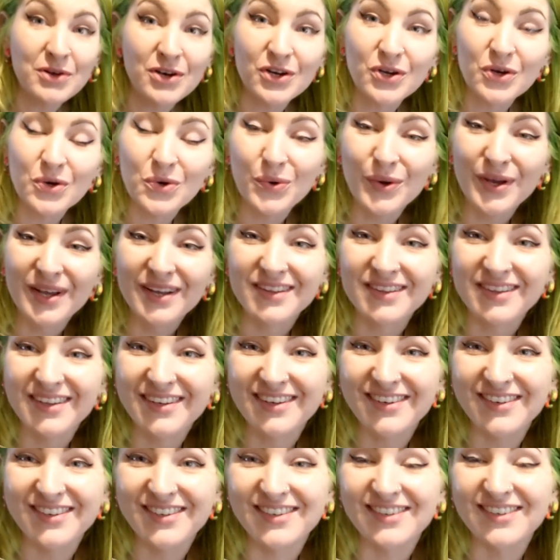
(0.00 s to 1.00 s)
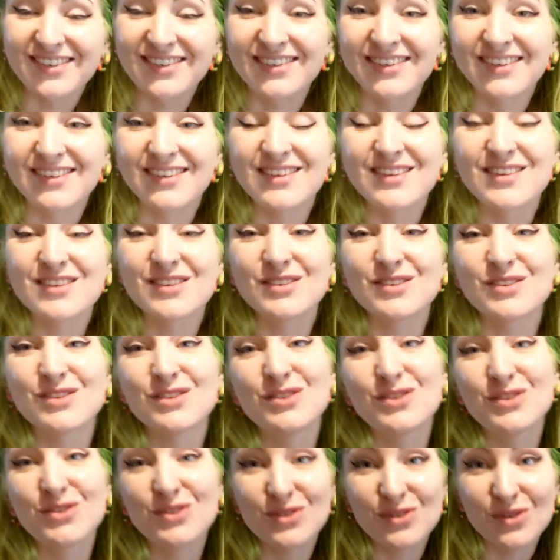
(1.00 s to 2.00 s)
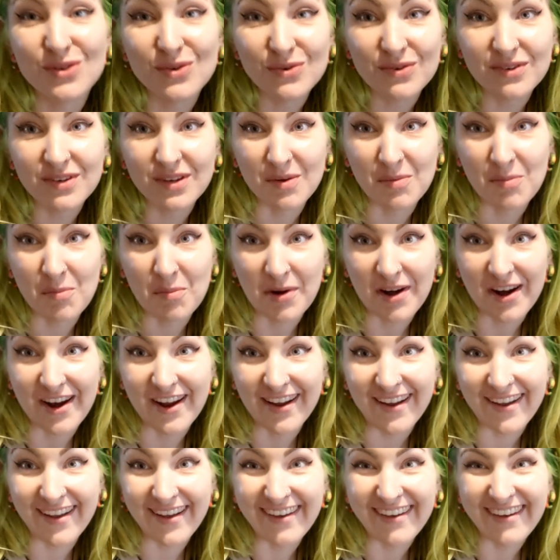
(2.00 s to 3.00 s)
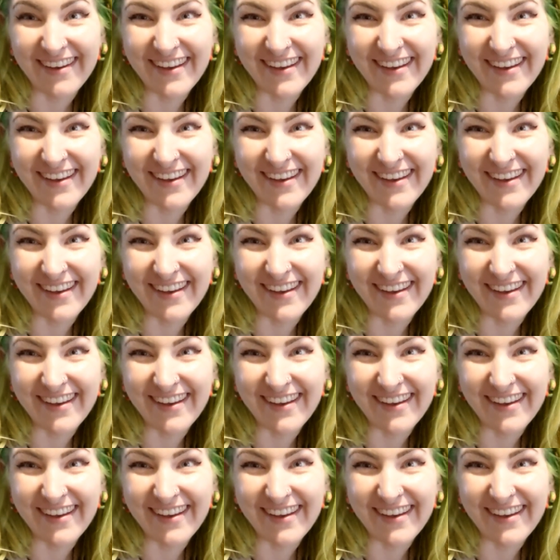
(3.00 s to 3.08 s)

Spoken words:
about a quick little Stunden break?